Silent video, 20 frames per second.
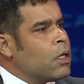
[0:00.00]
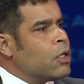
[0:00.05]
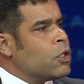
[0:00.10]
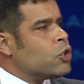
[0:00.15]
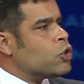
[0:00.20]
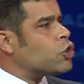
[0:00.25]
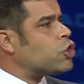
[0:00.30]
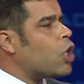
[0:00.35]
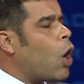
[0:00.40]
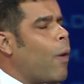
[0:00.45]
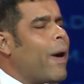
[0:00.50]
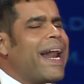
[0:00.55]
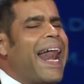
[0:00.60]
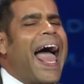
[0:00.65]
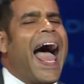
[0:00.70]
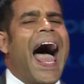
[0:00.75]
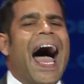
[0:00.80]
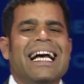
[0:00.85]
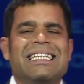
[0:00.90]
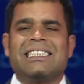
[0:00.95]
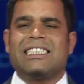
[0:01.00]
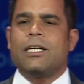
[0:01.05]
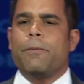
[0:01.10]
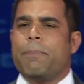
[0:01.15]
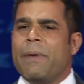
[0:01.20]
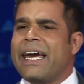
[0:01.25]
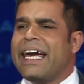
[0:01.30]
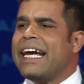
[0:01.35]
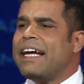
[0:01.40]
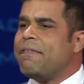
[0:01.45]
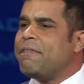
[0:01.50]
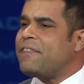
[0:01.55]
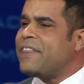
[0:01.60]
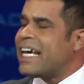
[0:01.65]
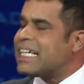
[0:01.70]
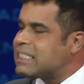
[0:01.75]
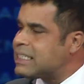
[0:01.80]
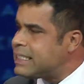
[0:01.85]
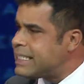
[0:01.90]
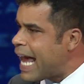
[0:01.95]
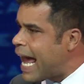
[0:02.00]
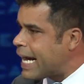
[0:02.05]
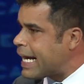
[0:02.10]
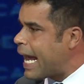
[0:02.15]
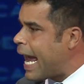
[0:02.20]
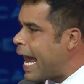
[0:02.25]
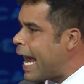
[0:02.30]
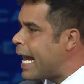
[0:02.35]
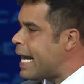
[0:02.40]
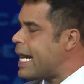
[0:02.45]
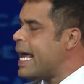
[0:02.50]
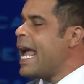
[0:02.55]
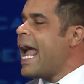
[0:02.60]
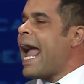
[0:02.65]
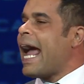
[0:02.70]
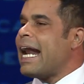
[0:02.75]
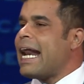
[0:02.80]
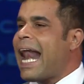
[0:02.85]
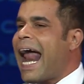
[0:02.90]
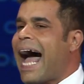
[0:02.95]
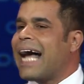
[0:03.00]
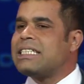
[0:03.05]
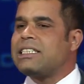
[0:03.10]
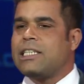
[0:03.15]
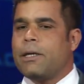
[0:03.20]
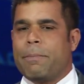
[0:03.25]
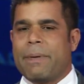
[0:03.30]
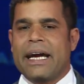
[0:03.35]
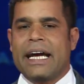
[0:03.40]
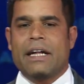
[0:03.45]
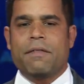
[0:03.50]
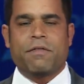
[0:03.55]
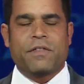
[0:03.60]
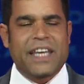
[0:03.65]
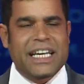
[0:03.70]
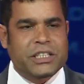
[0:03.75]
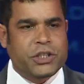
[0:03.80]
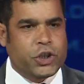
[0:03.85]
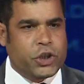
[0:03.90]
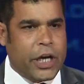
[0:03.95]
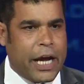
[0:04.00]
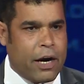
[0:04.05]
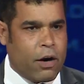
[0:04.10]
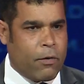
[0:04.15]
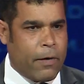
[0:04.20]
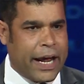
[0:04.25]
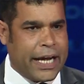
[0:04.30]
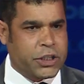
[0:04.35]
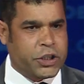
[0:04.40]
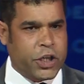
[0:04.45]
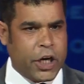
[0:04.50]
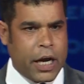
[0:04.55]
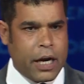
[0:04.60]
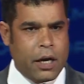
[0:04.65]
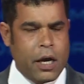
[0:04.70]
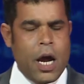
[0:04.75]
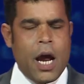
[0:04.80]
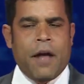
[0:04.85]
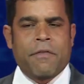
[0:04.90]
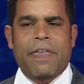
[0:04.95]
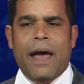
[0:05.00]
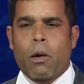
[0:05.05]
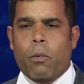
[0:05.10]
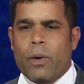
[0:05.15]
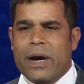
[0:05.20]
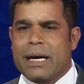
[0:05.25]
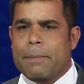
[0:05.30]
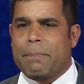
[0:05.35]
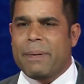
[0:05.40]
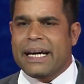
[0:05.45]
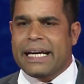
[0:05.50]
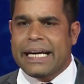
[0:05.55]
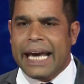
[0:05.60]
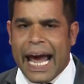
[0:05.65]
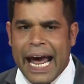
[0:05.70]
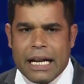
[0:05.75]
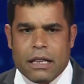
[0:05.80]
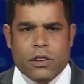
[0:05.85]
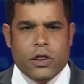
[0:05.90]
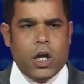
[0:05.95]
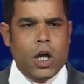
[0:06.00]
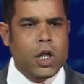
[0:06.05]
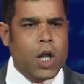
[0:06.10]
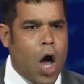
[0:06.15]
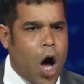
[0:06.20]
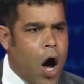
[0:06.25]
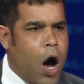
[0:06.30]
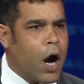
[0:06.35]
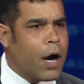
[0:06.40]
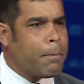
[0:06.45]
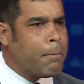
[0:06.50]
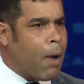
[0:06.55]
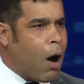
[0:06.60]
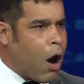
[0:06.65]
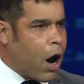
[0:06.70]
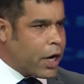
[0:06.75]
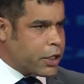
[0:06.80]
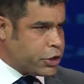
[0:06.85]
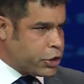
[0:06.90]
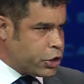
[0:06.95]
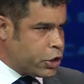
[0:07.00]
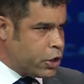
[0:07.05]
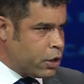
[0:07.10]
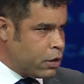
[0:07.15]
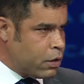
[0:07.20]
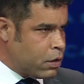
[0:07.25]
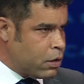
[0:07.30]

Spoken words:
So it has to be in this decade, and it has to be in this generation, that we begin the long march